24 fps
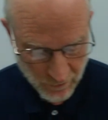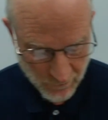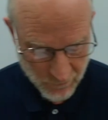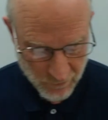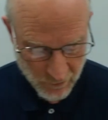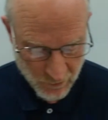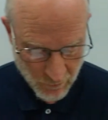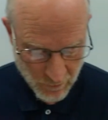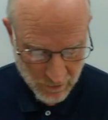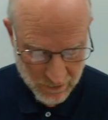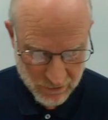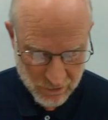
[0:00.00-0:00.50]
you
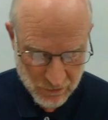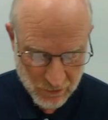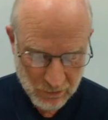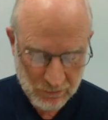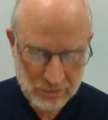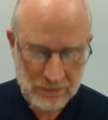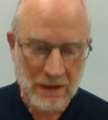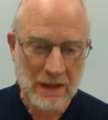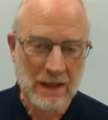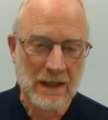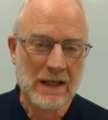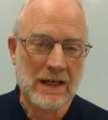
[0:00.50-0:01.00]
want to,
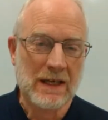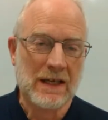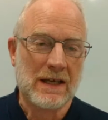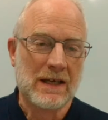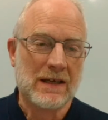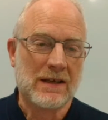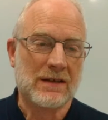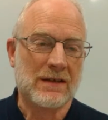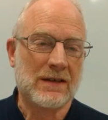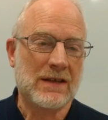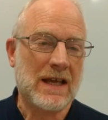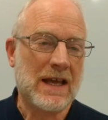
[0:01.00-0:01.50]

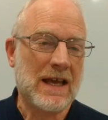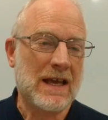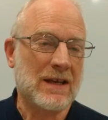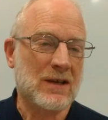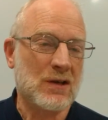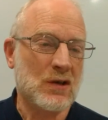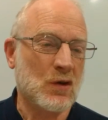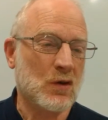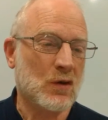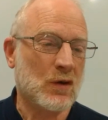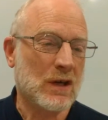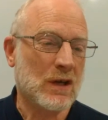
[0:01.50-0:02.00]
then
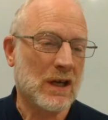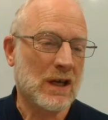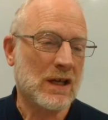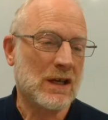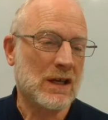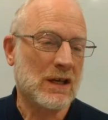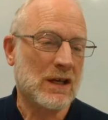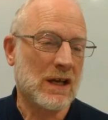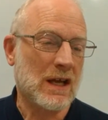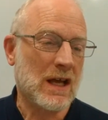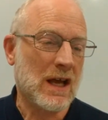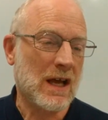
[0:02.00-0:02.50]
you
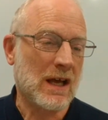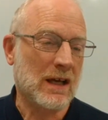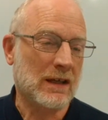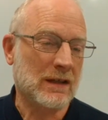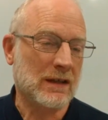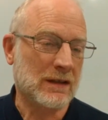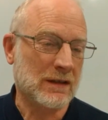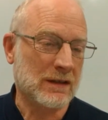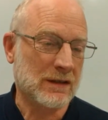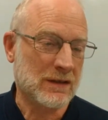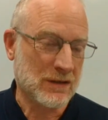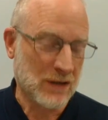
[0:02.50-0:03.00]
can
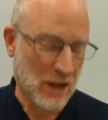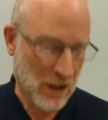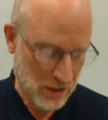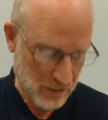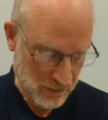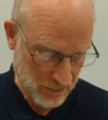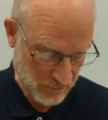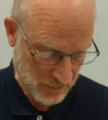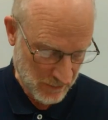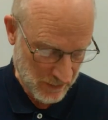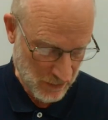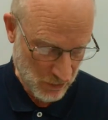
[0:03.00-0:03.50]
start
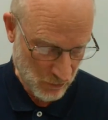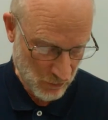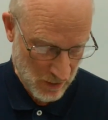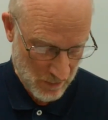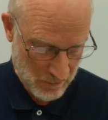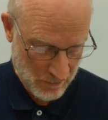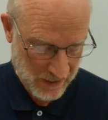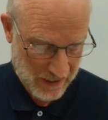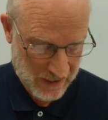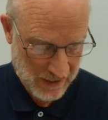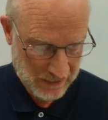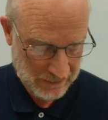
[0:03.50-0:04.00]
the video up
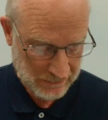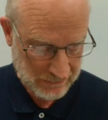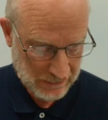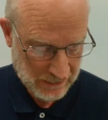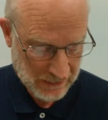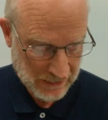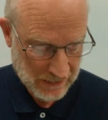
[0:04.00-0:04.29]
again,